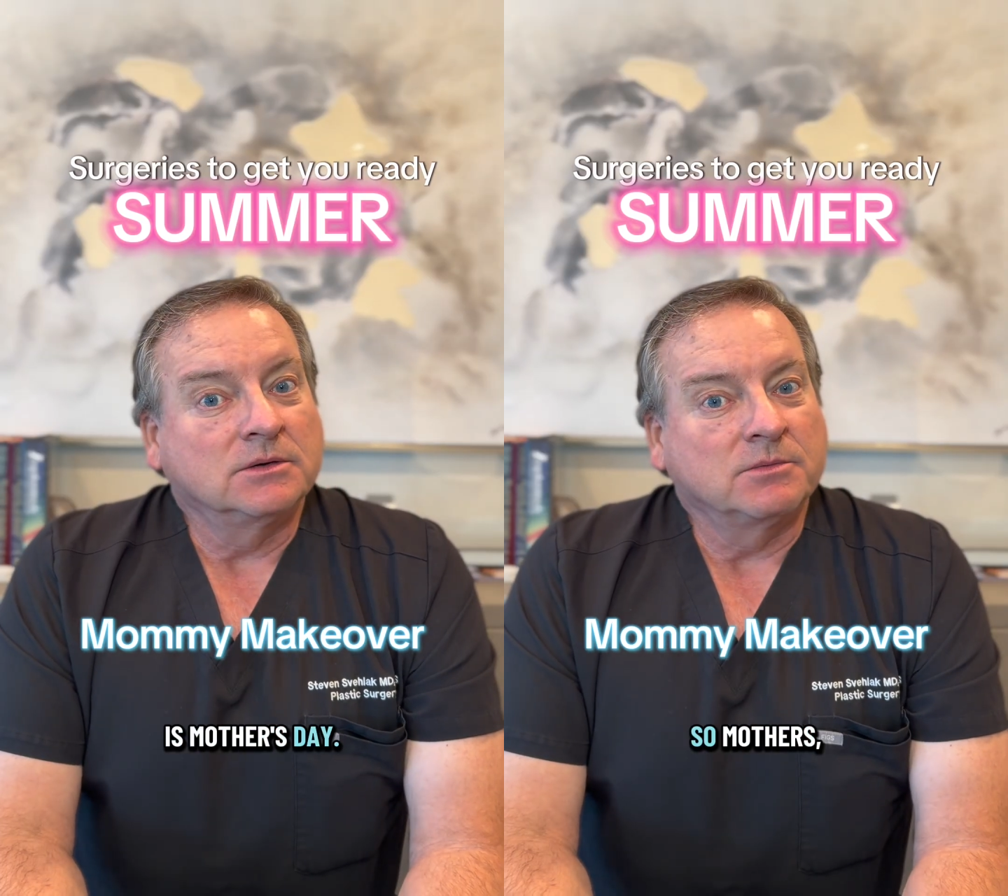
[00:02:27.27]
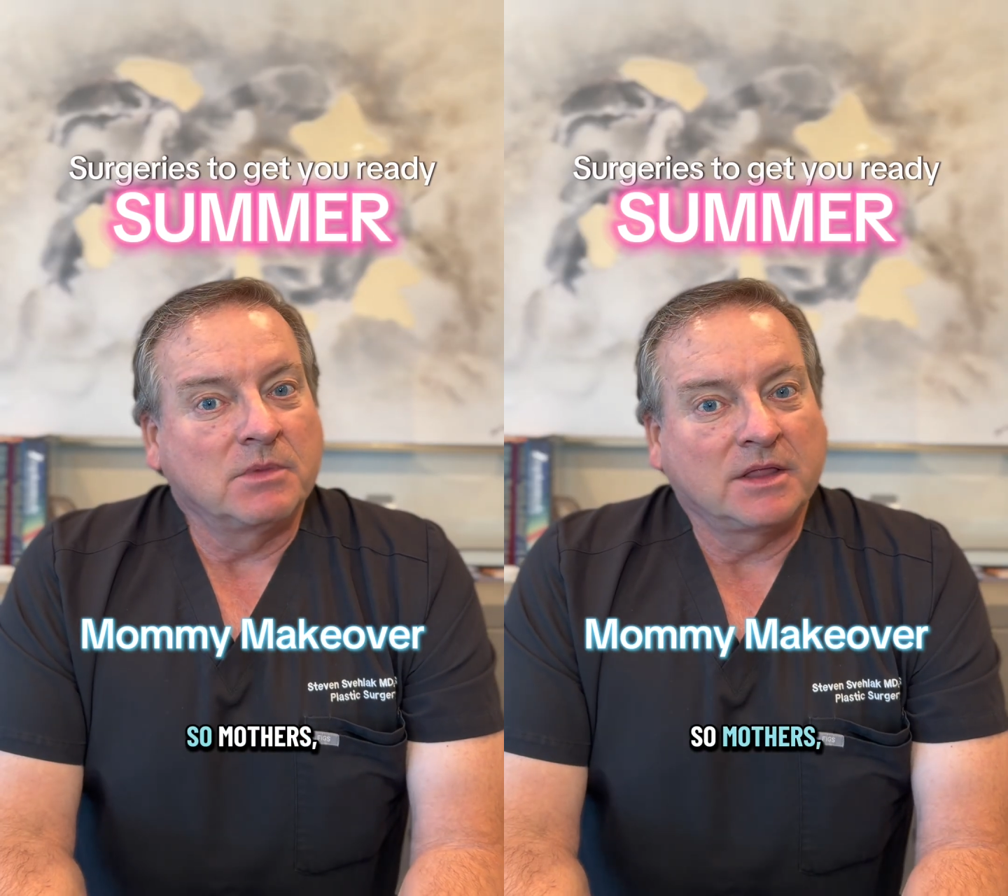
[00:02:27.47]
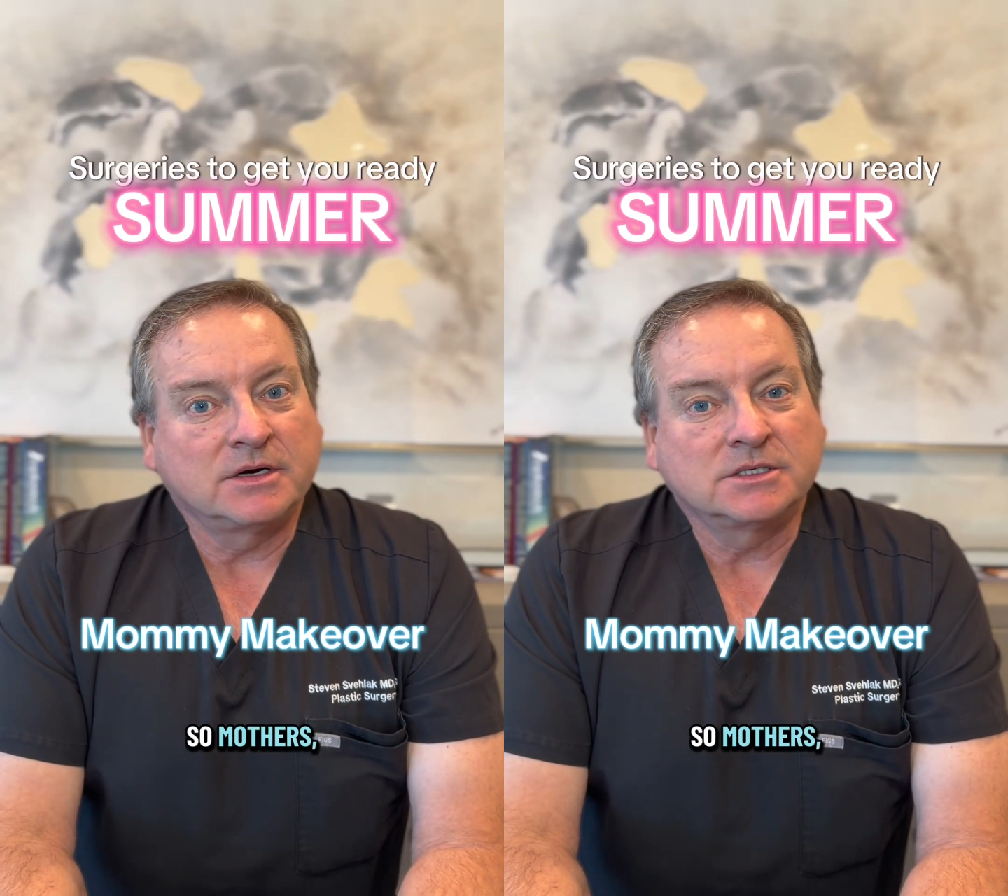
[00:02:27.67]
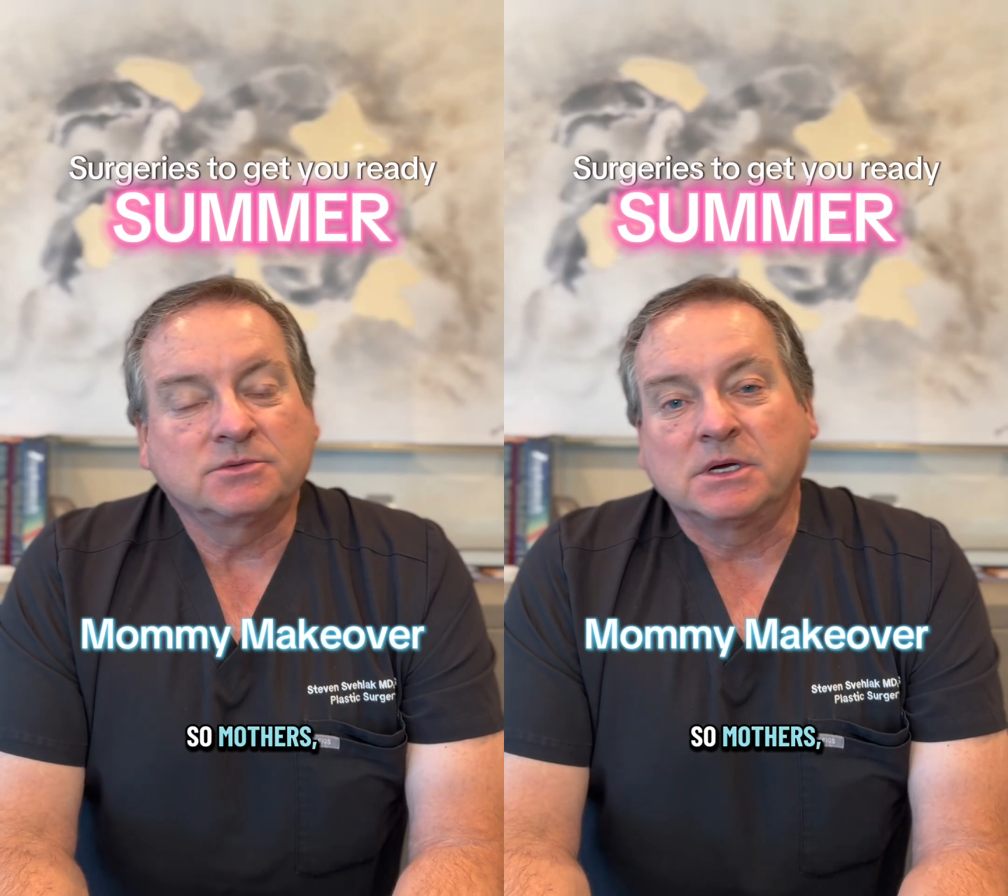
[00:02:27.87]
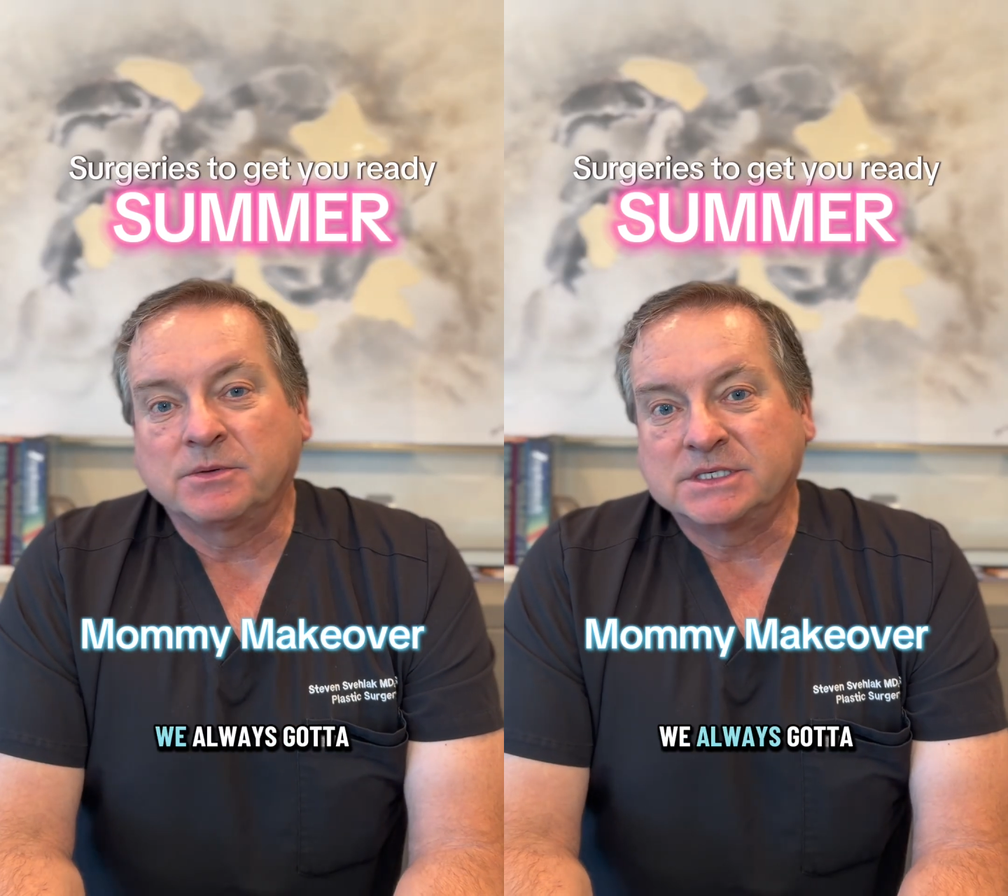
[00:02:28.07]
So
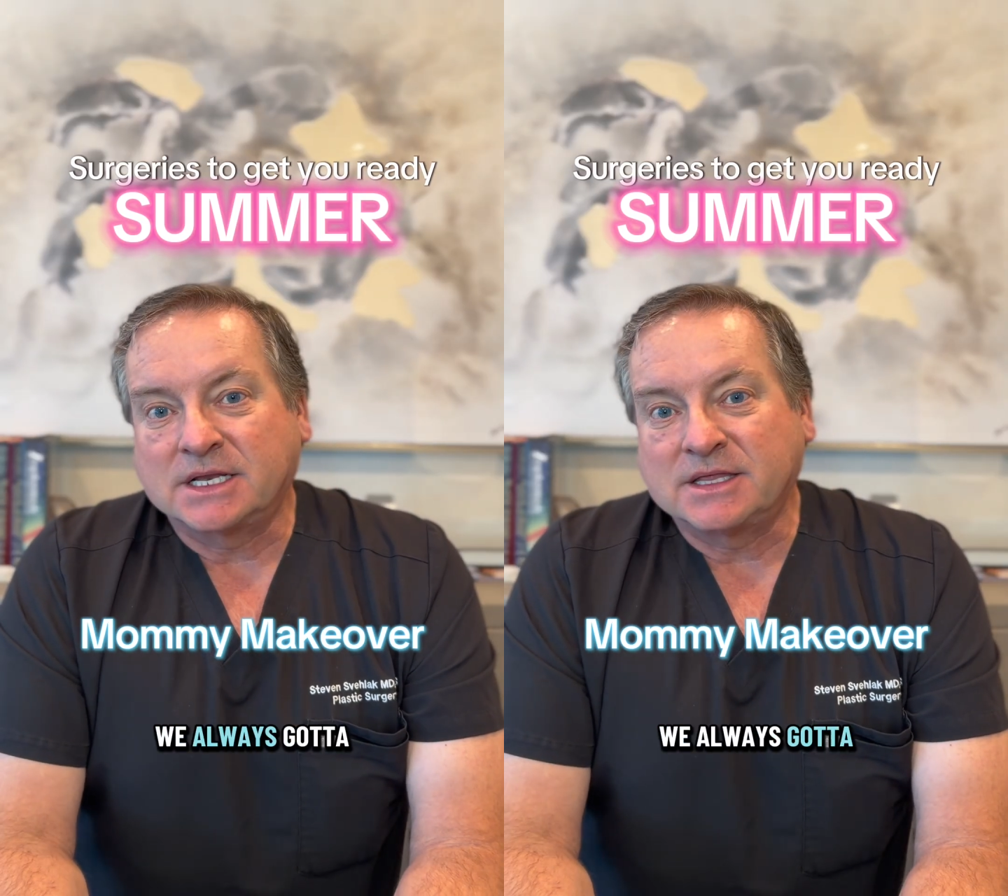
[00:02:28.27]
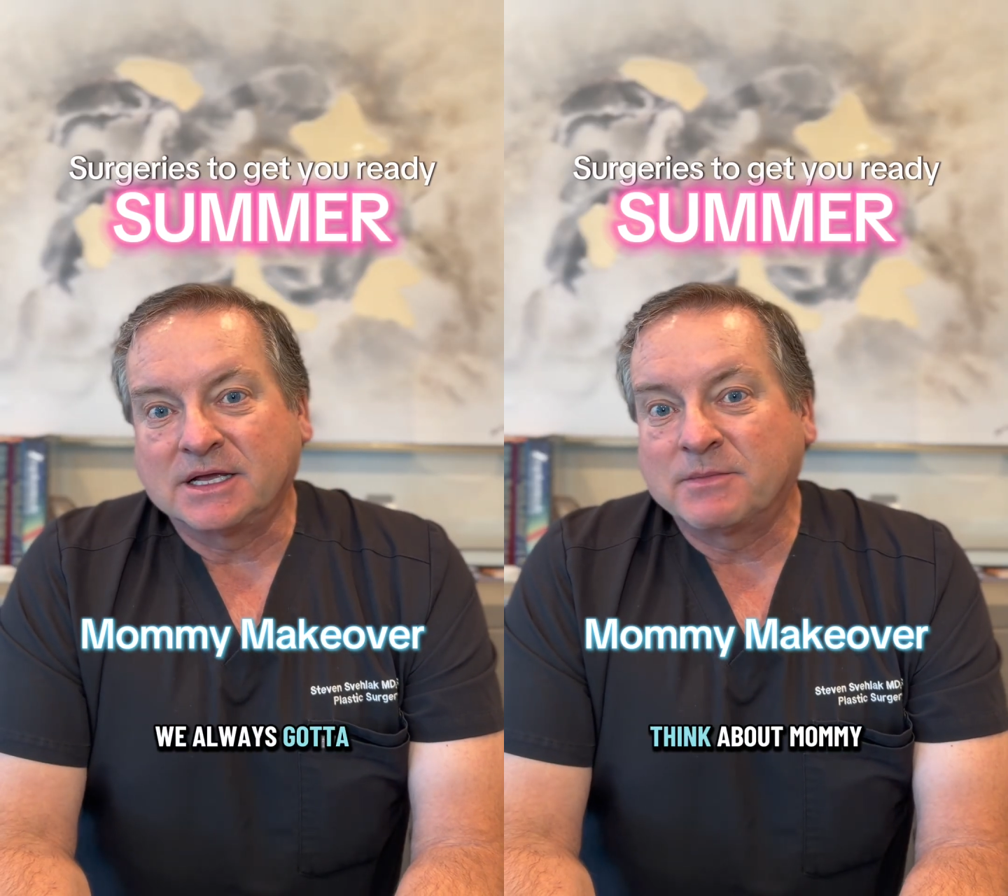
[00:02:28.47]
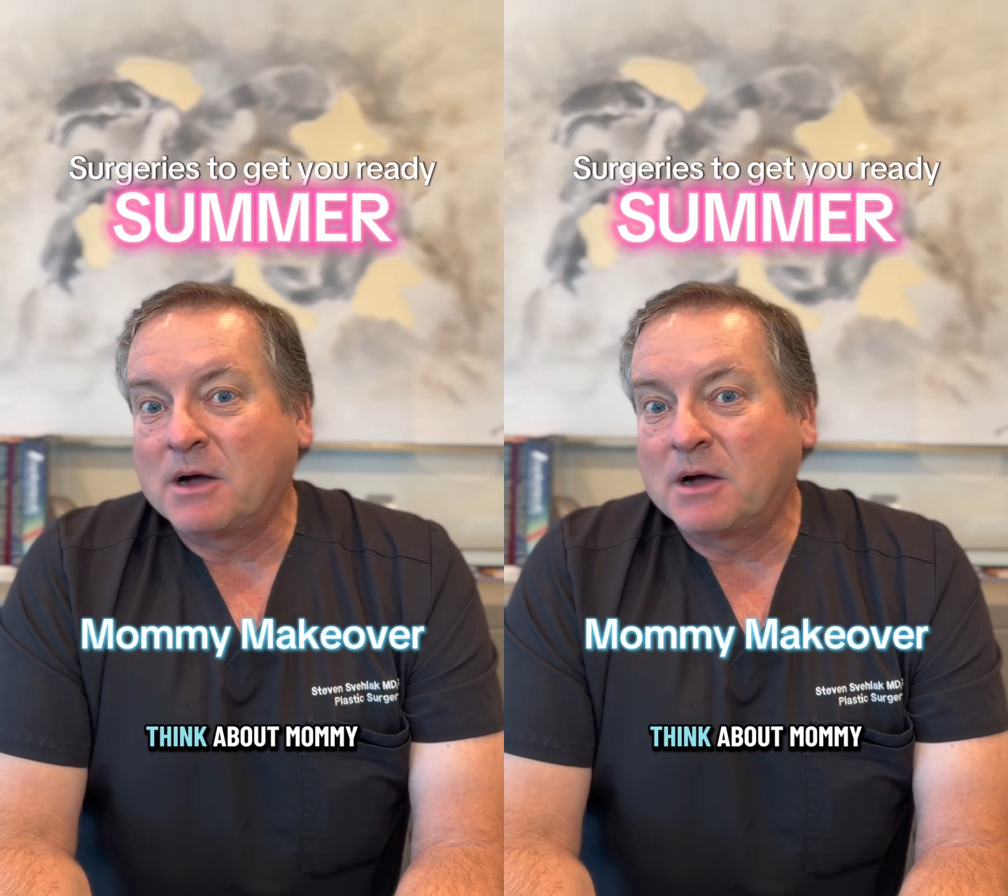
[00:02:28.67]
mothers, we always got to think